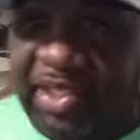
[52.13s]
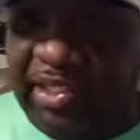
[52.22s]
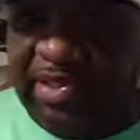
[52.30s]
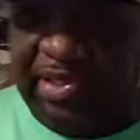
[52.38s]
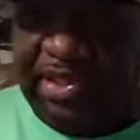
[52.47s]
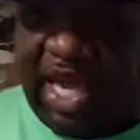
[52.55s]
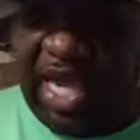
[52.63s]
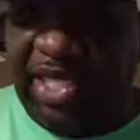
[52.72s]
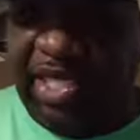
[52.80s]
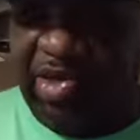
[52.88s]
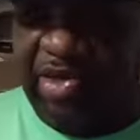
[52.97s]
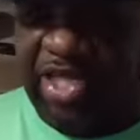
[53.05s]
designed to
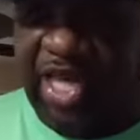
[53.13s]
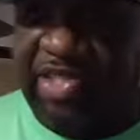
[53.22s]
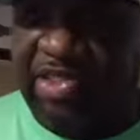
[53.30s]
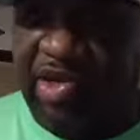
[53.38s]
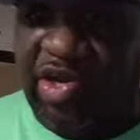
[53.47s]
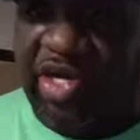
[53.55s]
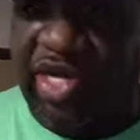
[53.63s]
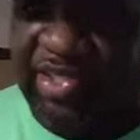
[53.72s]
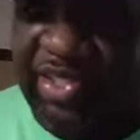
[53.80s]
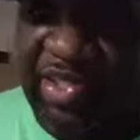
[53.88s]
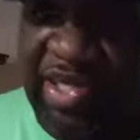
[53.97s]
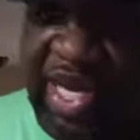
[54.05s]
get our day started. I
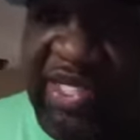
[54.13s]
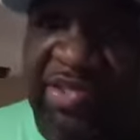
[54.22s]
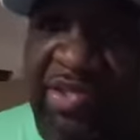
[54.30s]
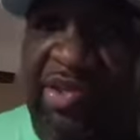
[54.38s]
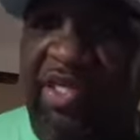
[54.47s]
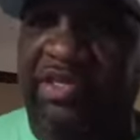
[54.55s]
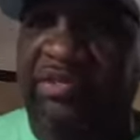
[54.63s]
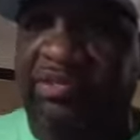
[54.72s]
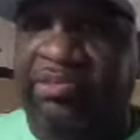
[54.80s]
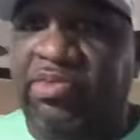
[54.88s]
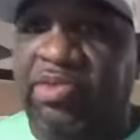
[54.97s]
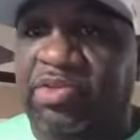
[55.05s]
see you guys on.
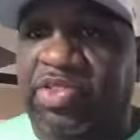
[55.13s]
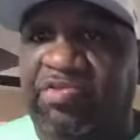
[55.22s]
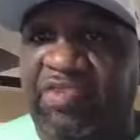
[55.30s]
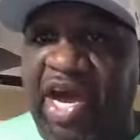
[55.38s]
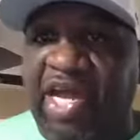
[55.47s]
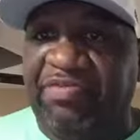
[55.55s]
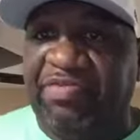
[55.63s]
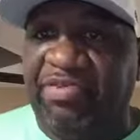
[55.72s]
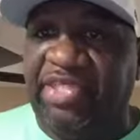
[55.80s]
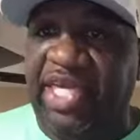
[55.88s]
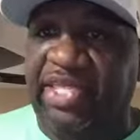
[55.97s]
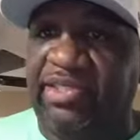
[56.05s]
It's Giovanna from
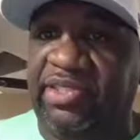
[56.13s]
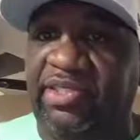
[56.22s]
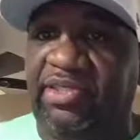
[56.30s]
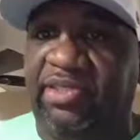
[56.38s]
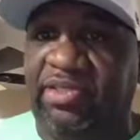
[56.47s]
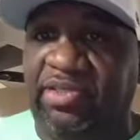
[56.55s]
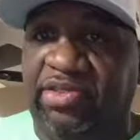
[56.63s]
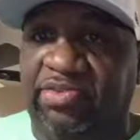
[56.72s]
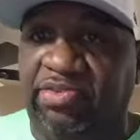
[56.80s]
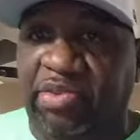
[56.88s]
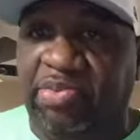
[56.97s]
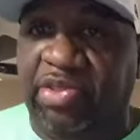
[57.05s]
Texas, and
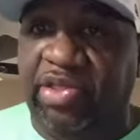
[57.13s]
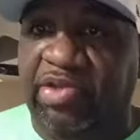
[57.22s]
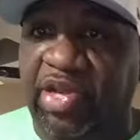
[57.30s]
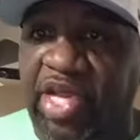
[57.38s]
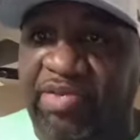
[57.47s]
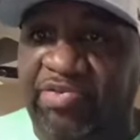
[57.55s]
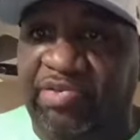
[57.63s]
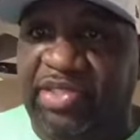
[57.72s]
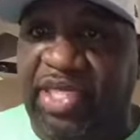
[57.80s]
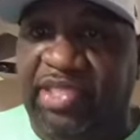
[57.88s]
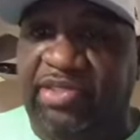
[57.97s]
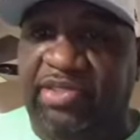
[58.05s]
my brother Greg from
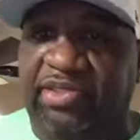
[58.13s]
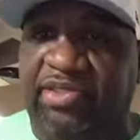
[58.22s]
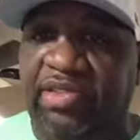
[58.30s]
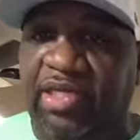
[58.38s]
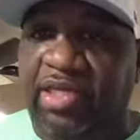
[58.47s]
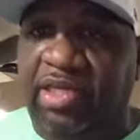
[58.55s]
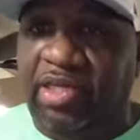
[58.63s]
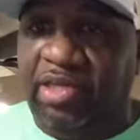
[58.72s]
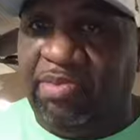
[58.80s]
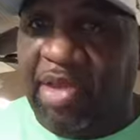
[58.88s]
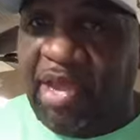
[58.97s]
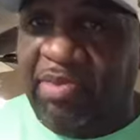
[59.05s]
Texas,
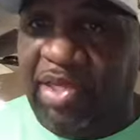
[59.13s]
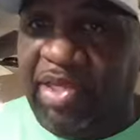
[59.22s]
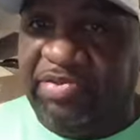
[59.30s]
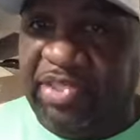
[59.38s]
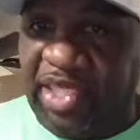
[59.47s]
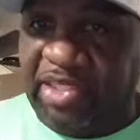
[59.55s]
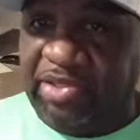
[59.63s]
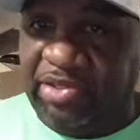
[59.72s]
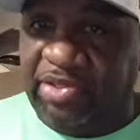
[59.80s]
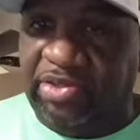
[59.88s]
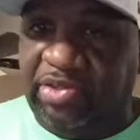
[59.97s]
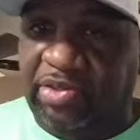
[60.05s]
Pamela of
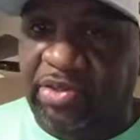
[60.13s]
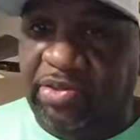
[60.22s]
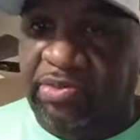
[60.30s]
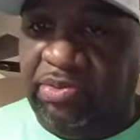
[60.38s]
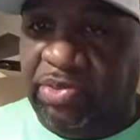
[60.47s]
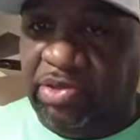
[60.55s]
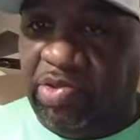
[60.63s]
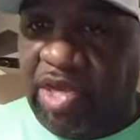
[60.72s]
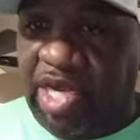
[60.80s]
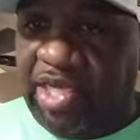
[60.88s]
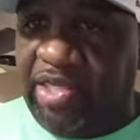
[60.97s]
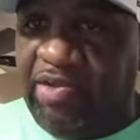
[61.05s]
Texas, Miss
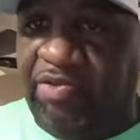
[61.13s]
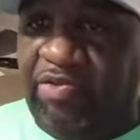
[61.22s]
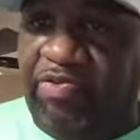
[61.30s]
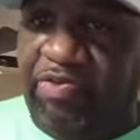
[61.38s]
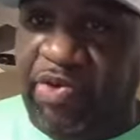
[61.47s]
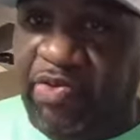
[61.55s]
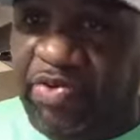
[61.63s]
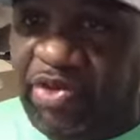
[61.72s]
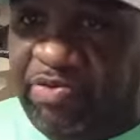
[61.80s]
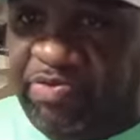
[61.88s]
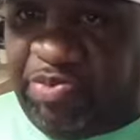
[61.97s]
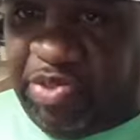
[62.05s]
Twyla over there
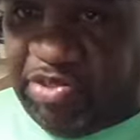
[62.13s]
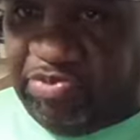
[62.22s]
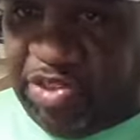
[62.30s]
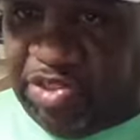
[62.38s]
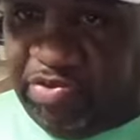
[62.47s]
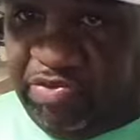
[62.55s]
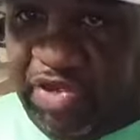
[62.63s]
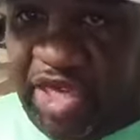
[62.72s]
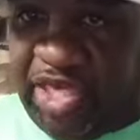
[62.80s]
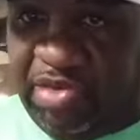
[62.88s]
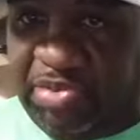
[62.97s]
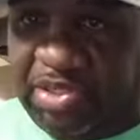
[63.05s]
in
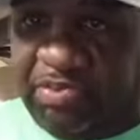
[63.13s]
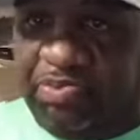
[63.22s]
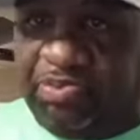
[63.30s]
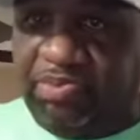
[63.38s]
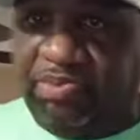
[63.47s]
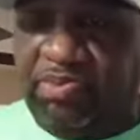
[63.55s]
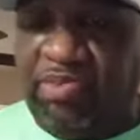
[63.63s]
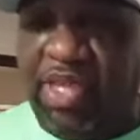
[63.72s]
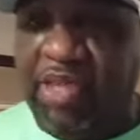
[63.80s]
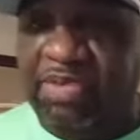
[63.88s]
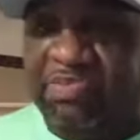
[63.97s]
Pennsylvania, Miss